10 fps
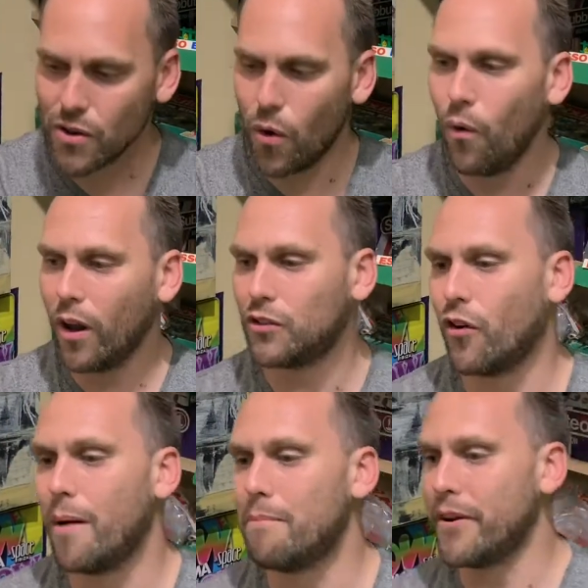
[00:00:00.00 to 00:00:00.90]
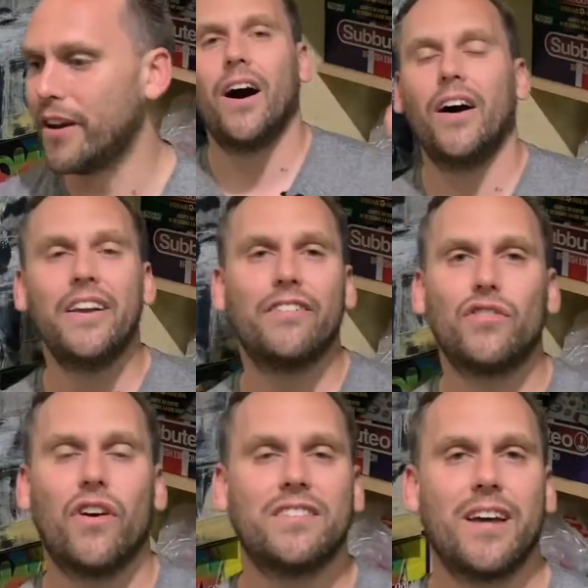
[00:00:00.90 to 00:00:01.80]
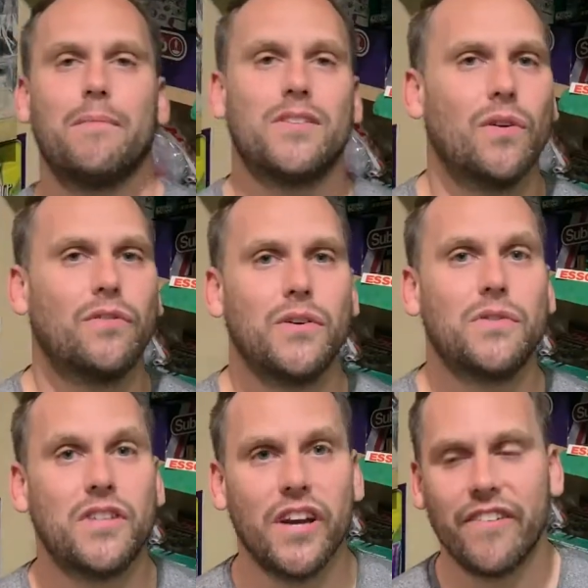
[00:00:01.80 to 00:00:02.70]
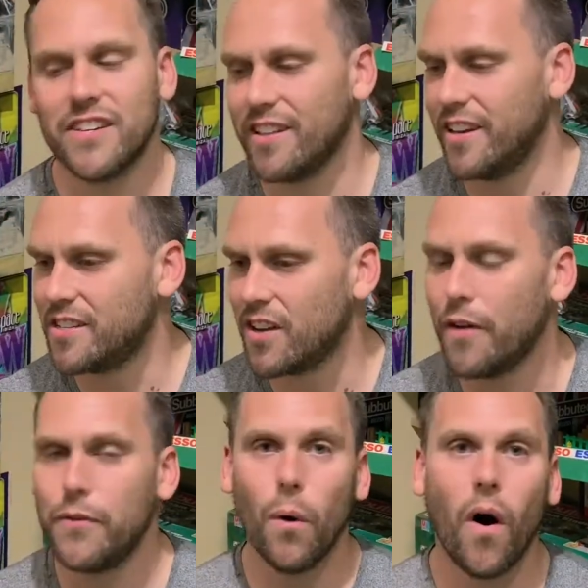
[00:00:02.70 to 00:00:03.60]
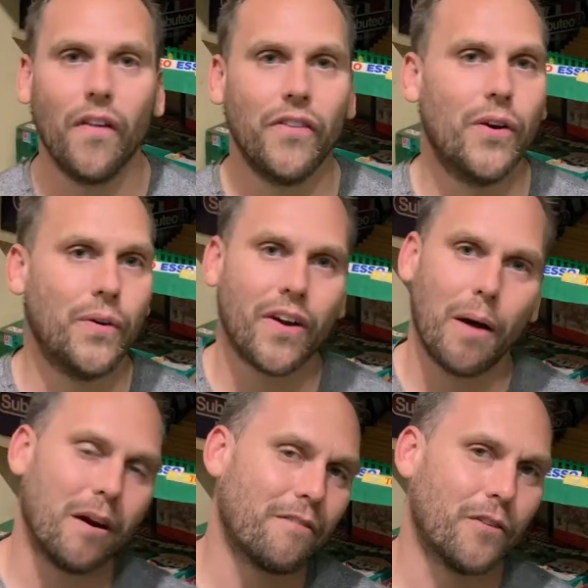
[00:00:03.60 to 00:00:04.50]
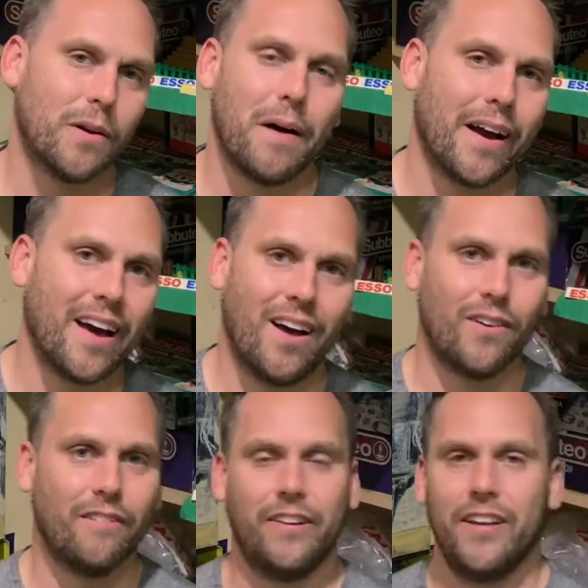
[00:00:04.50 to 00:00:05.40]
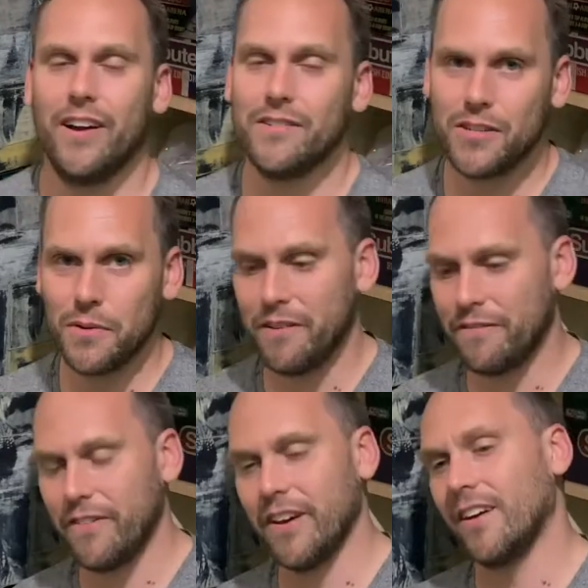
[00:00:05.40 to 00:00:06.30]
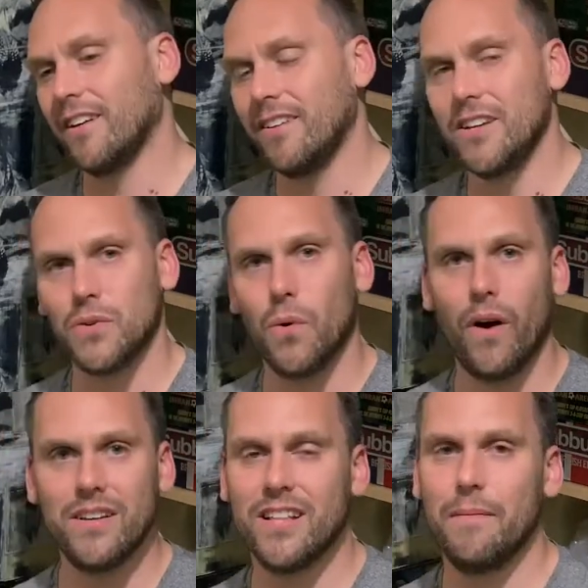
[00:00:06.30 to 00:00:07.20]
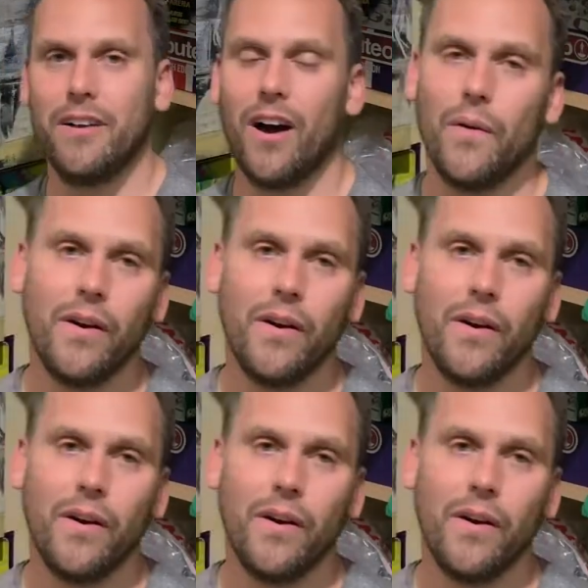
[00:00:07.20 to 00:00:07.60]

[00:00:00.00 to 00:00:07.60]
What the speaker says: All I try and bring. I never try and take myself too seriously, so if you are new, go back through the back catalogue of videos, see what you think. As always, let me know.